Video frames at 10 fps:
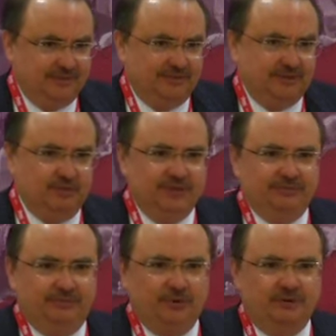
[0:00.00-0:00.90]
very well
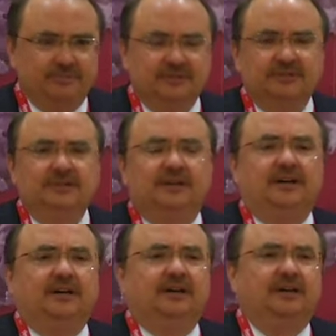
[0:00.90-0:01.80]
informed
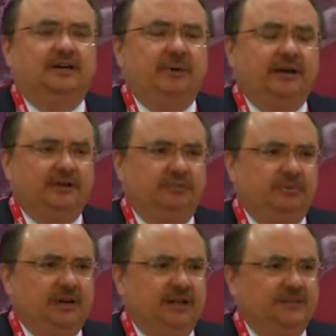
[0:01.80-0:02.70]
about Cuba
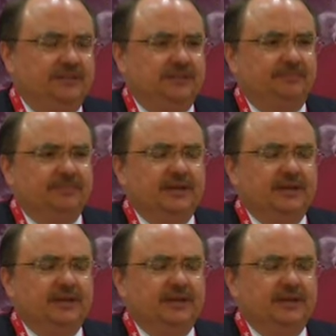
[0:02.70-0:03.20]
policy.